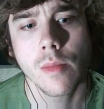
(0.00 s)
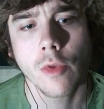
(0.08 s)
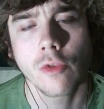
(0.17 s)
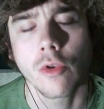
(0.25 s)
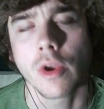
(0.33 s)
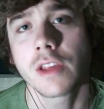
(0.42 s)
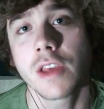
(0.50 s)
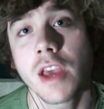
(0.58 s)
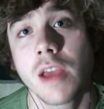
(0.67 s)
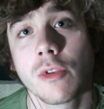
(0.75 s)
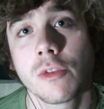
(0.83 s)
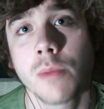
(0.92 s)
So I guess I
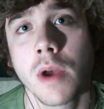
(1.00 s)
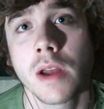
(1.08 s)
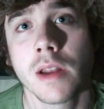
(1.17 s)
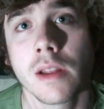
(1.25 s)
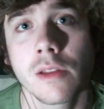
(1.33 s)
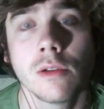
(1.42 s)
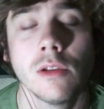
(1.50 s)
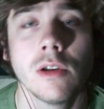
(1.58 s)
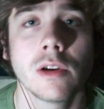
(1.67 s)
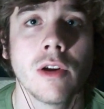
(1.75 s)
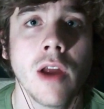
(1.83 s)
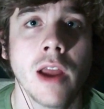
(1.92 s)
am responding. So
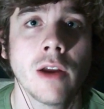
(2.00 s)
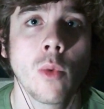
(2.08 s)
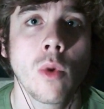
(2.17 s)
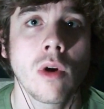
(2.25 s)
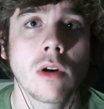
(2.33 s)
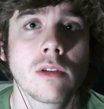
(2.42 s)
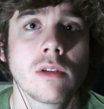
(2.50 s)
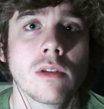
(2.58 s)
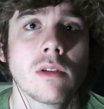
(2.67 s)
look, your anger worked.